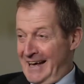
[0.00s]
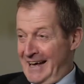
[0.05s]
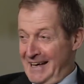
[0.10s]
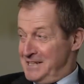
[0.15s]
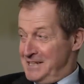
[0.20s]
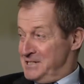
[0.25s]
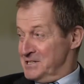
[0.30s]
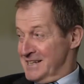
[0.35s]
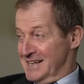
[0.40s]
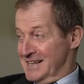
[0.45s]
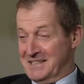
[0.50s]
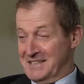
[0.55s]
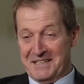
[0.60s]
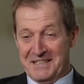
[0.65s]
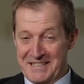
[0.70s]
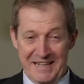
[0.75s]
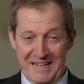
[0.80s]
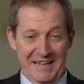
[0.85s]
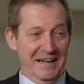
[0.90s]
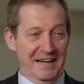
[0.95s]
He just had to
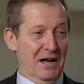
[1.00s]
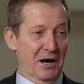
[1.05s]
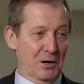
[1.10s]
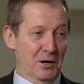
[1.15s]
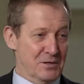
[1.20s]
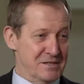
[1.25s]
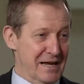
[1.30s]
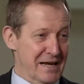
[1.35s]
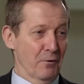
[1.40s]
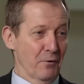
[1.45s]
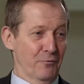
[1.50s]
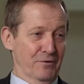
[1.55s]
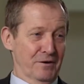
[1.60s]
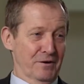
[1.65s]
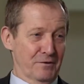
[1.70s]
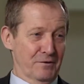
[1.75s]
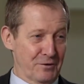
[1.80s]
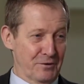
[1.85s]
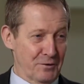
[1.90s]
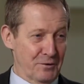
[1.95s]
sit at a hotel
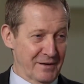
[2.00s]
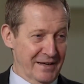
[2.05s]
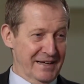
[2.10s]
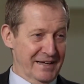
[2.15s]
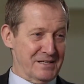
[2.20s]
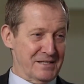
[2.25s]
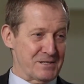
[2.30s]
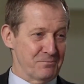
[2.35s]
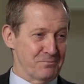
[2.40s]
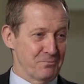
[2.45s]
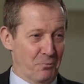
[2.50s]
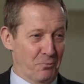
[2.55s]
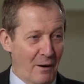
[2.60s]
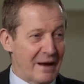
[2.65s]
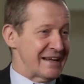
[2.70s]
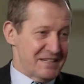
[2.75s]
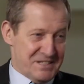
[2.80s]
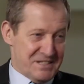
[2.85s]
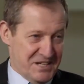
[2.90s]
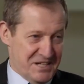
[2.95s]
for a few years and
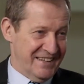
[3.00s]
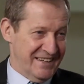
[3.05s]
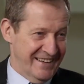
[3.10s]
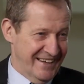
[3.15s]
wait.